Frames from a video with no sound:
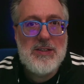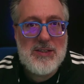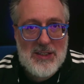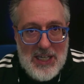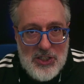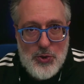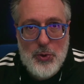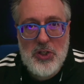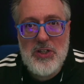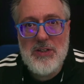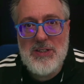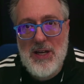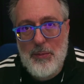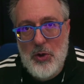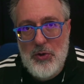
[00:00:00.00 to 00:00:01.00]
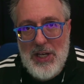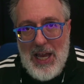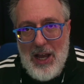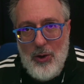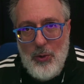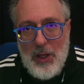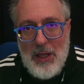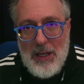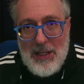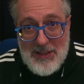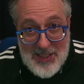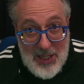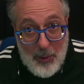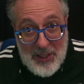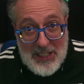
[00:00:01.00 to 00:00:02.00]
Schedule a demo now
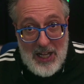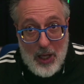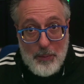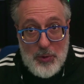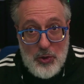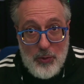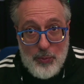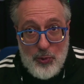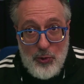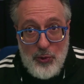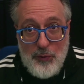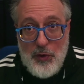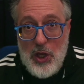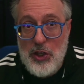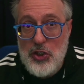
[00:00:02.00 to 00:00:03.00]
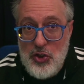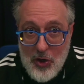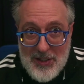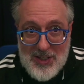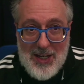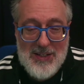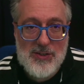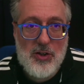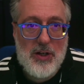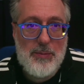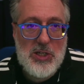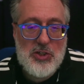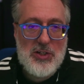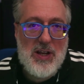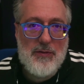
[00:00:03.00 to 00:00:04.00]
and see how it can help you improve your test
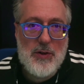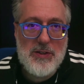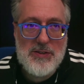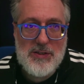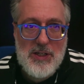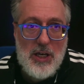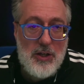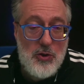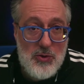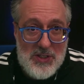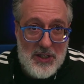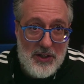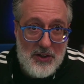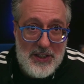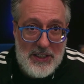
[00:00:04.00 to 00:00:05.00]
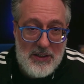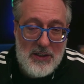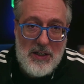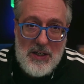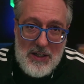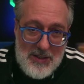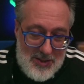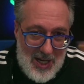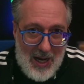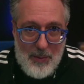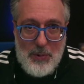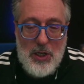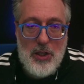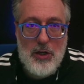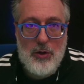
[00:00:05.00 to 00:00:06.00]
automation efforts using the link
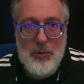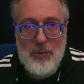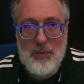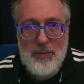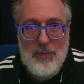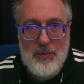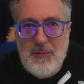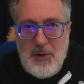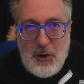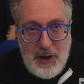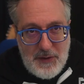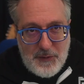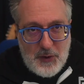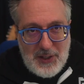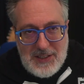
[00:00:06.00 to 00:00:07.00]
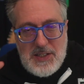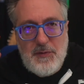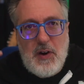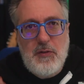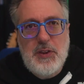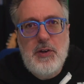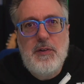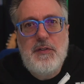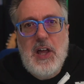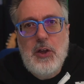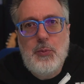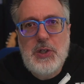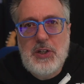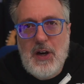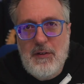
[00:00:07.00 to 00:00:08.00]
down below. All right, for links of everything of
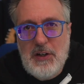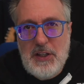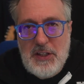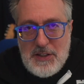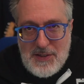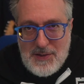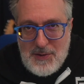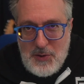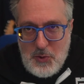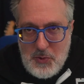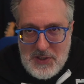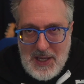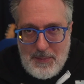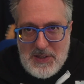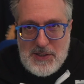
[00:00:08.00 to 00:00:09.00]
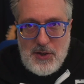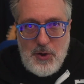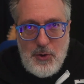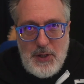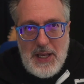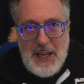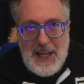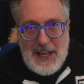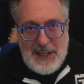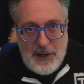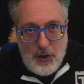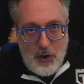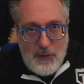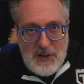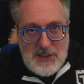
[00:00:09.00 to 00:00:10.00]
value we covered in this news episode, head
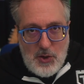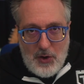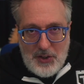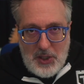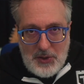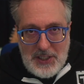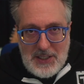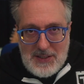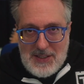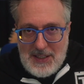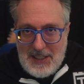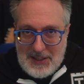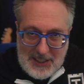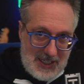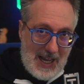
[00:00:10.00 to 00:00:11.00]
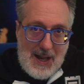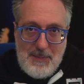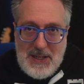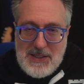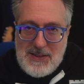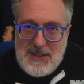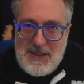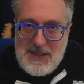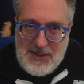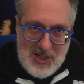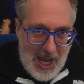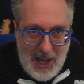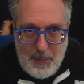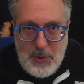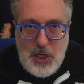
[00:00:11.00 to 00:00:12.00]
on over to all the links in the comments
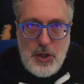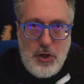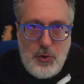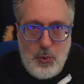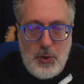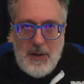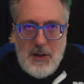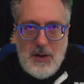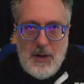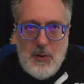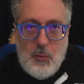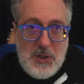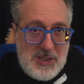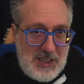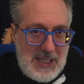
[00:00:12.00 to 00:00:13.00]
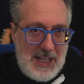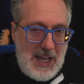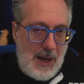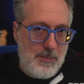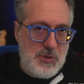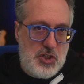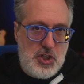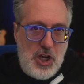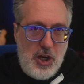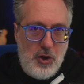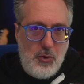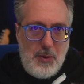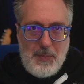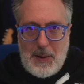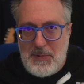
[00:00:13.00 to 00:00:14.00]
down below. Once again, I'm
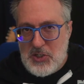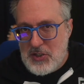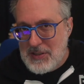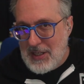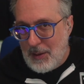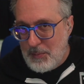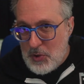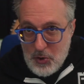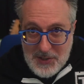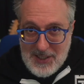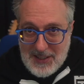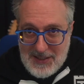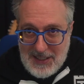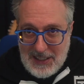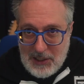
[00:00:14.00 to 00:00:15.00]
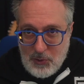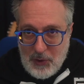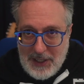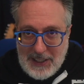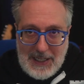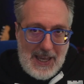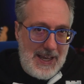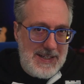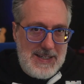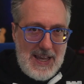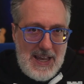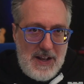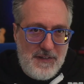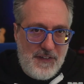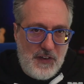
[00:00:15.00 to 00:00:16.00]
Joe, and my mission is to help you succeed in creating an
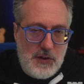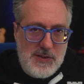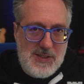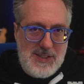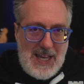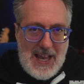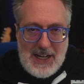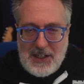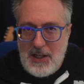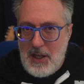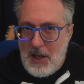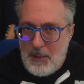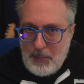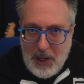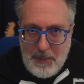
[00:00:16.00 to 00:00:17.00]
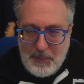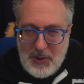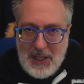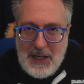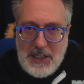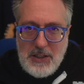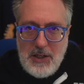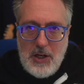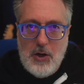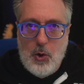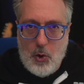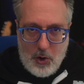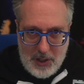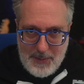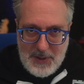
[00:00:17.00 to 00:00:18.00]
end-to-end full-stack pipeline
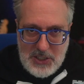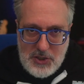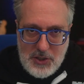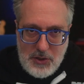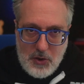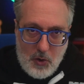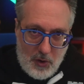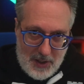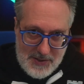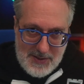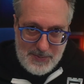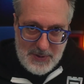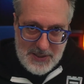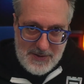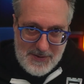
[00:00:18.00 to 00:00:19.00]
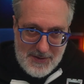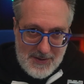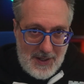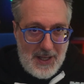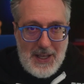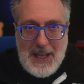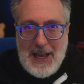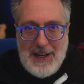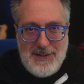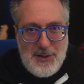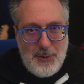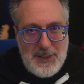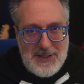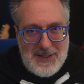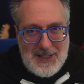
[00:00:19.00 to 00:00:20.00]
Automation Awesomeness. As
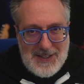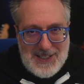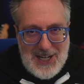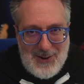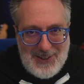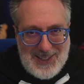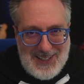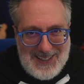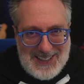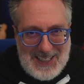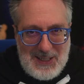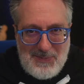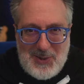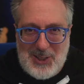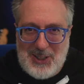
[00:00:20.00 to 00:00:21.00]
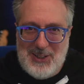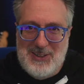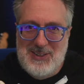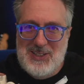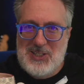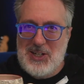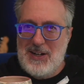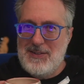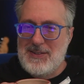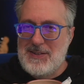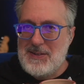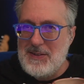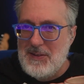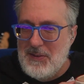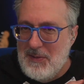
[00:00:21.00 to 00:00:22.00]
always, test everything and keep the good.
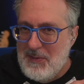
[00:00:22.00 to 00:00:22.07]
Cheers.